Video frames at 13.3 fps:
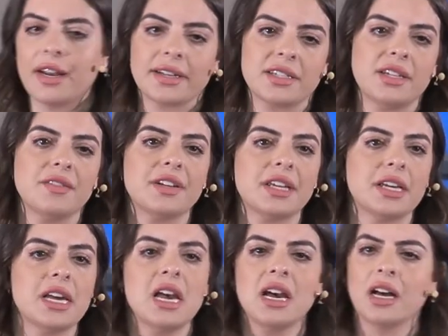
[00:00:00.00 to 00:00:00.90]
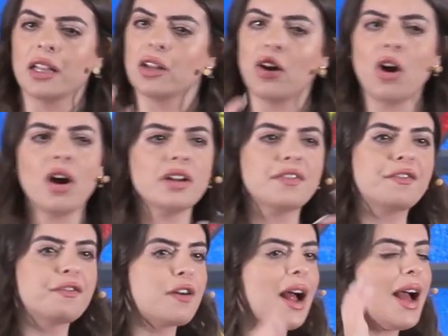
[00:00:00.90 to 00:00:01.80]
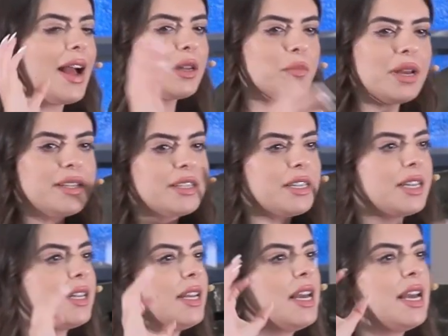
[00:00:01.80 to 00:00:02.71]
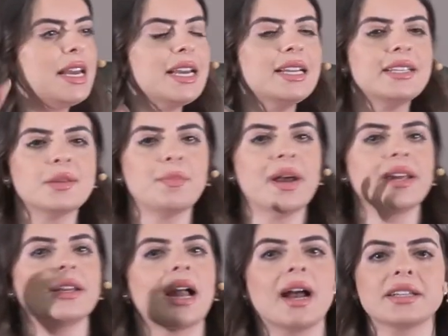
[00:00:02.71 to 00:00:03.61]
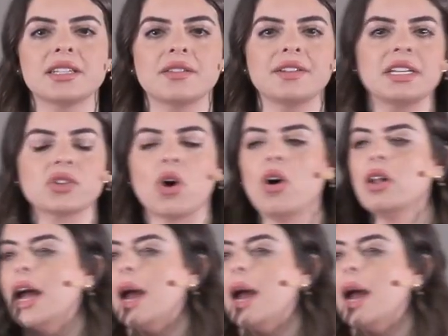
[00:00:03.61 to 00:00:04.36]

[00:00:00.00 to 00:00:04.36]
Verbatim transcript: activity. A lot of fragmented, independent activities all